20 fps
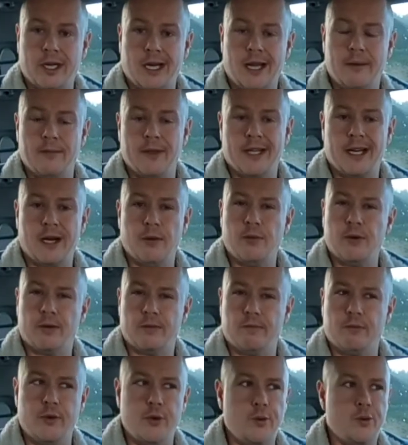a clamp that I
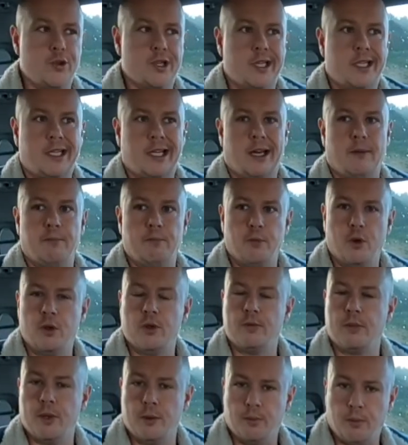would usually clamp
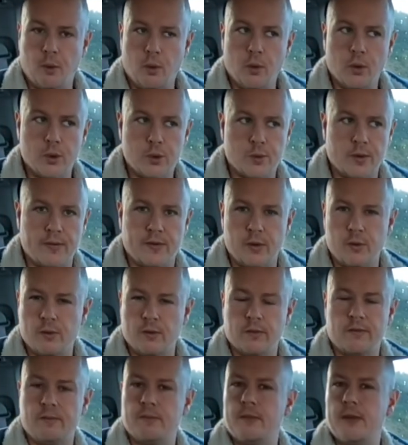multiple boards with, you
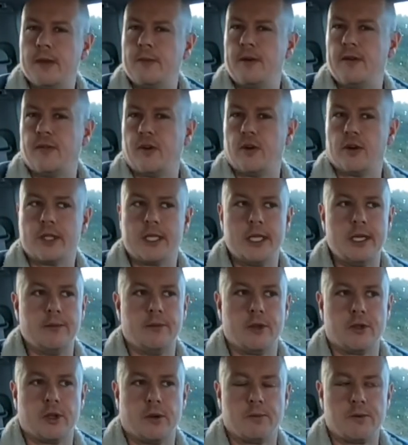know, maybe for a
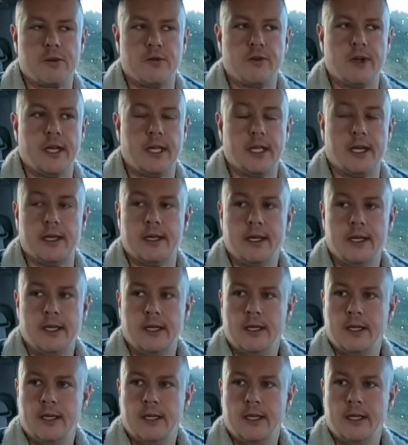tabletop, something like that.